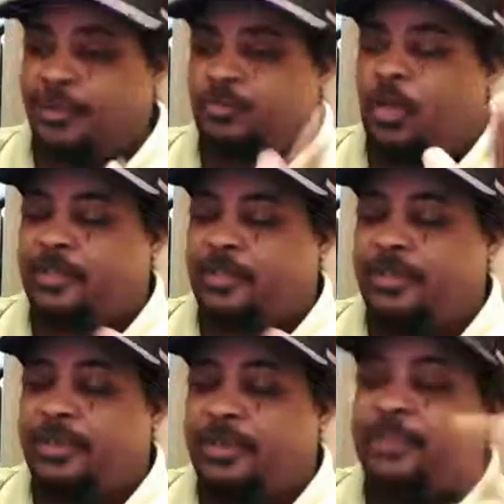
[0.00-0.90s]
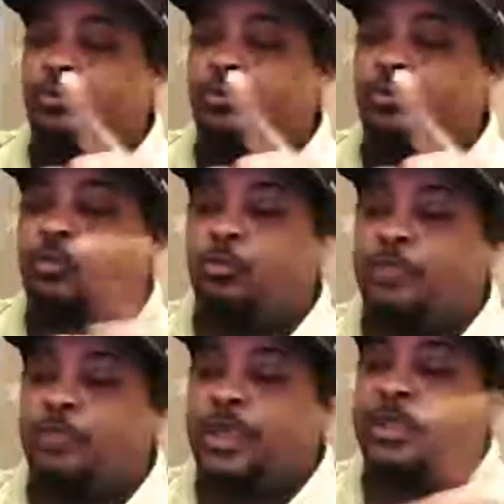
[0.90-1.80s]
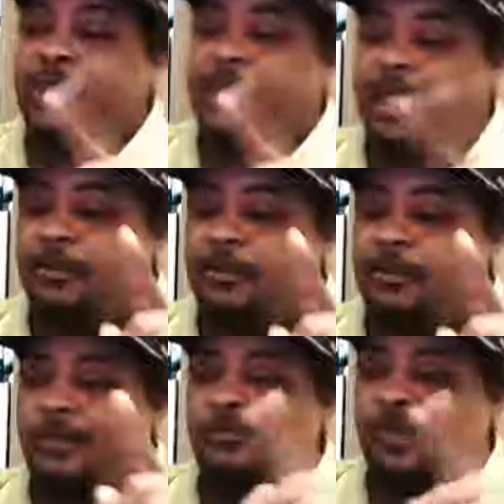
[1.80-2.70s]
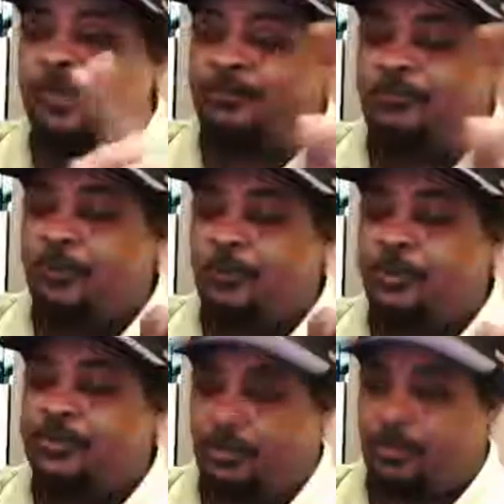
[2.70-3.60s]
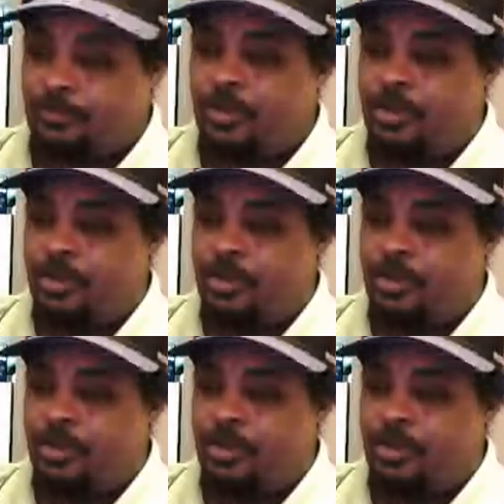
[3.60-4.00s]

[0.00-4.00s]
That's why I said these two groups can't fuss and feud with each other.